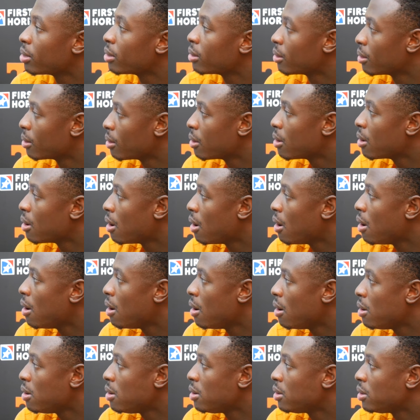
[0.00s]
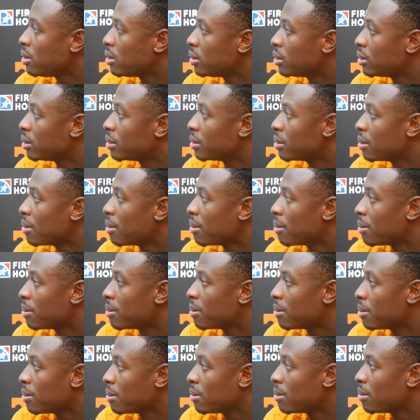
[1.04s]
that this defense was good
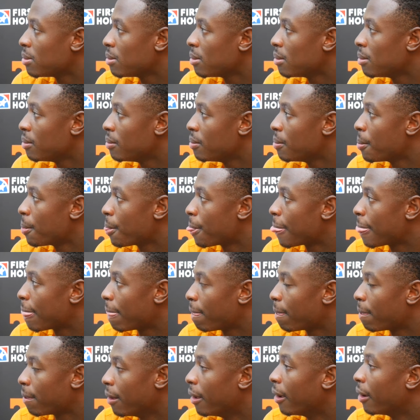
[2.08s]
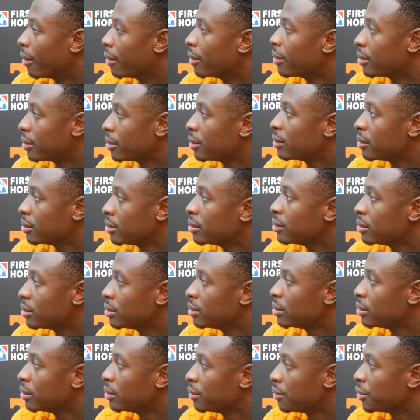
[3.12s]
for you because it's simpler, it's allowing you to play faster.
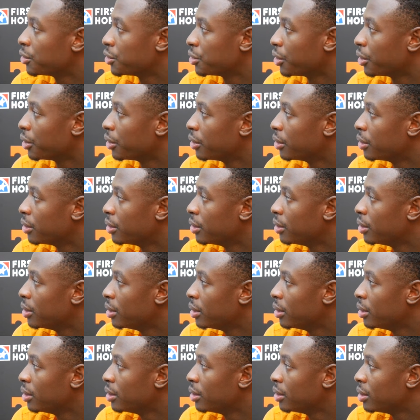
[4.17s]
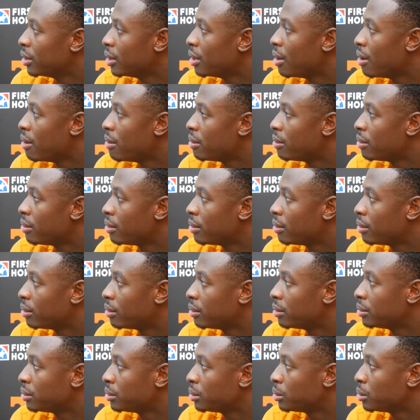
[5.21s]
Are you seeing that throughout the team? Have there been fewer mental
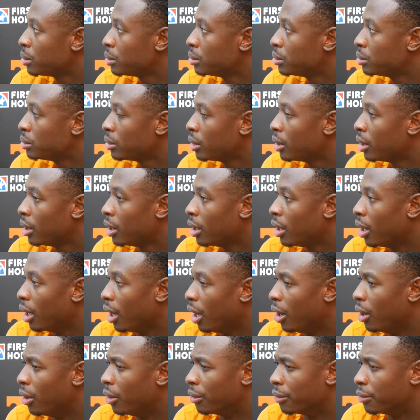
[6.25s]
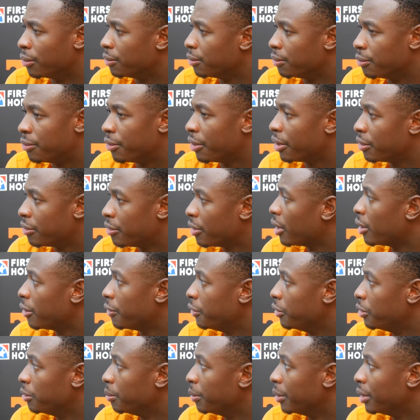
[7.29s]
mistakes by you guys? Oh, very, very
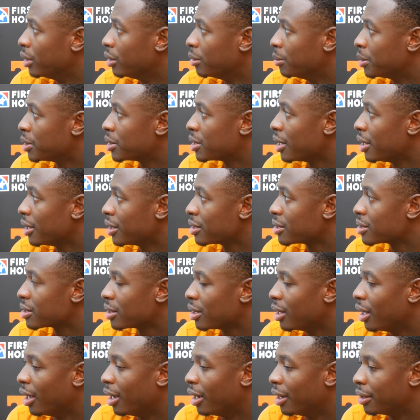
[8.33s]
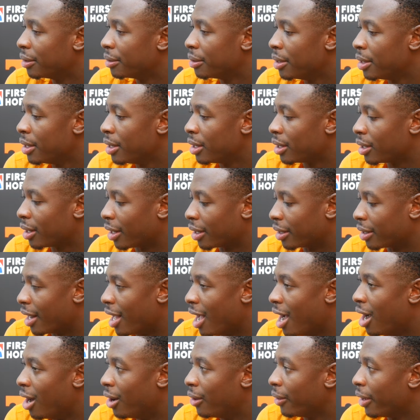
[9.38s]
few mental mistakes. Like
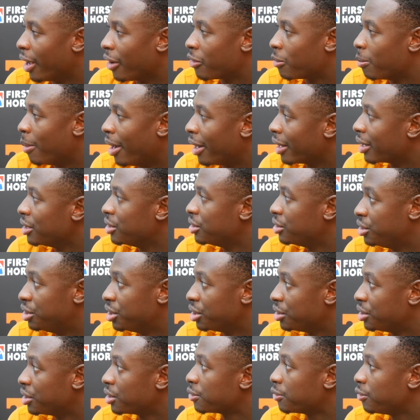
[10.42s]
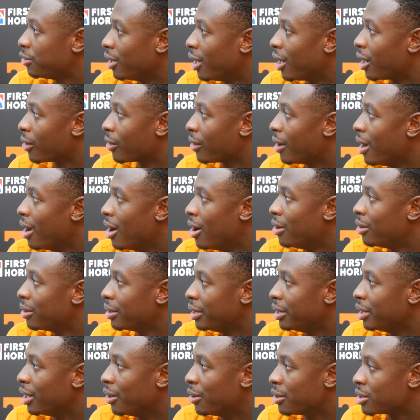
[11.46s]
now, everybody can just fly
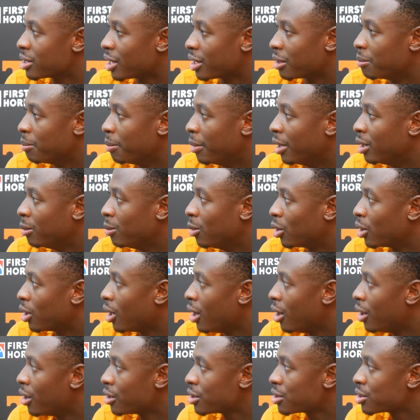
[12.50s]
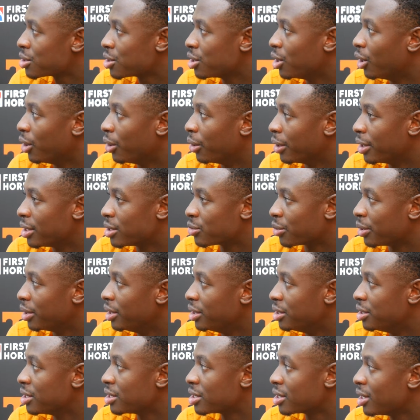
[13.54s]
around. You know, it's like minimal calls, so it's
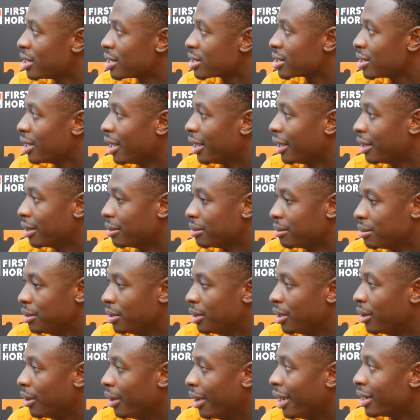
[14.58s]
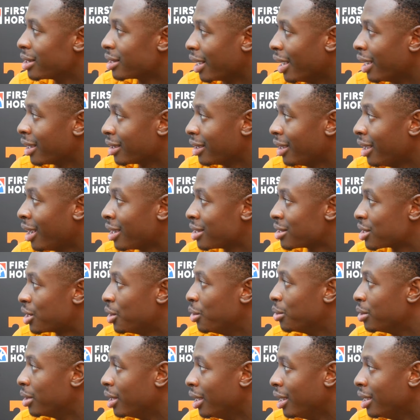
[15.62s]
really just us, like, you know,
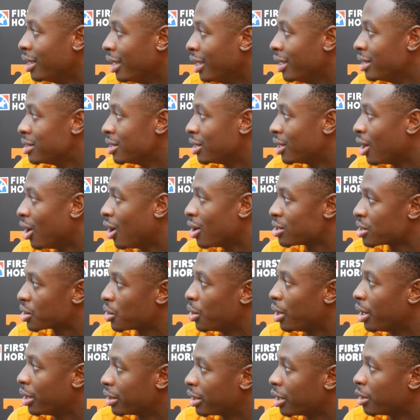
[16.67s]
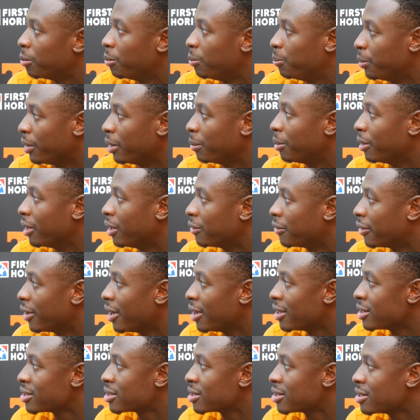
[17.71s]
executing the easy calls and going out there and playing
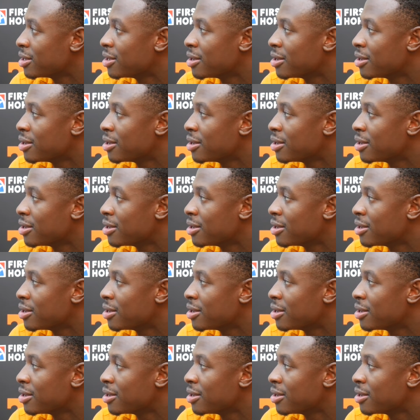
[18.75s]
fast.